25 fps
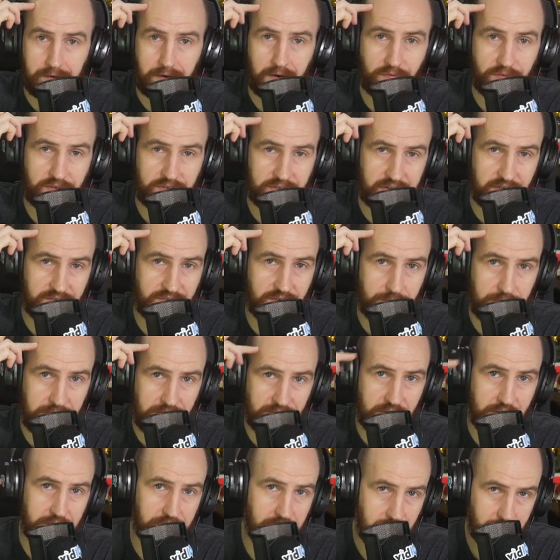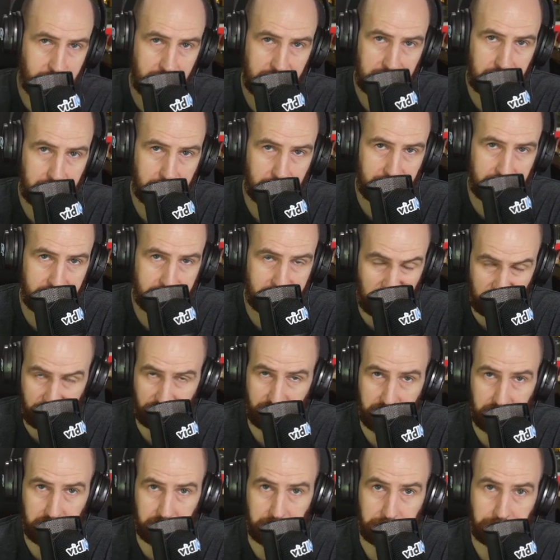Obviously, for me, that's going to be a little bit
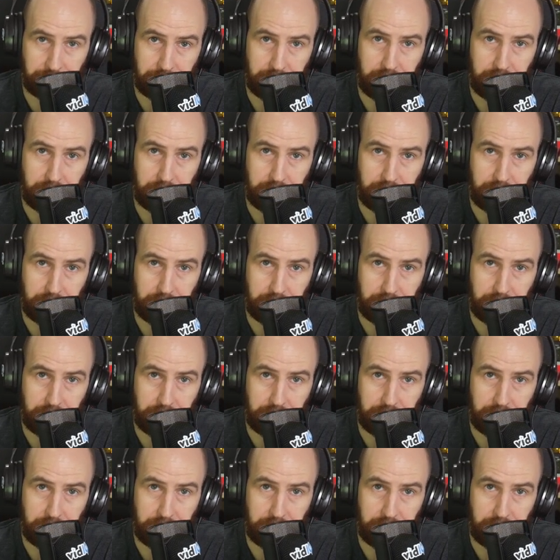difficult.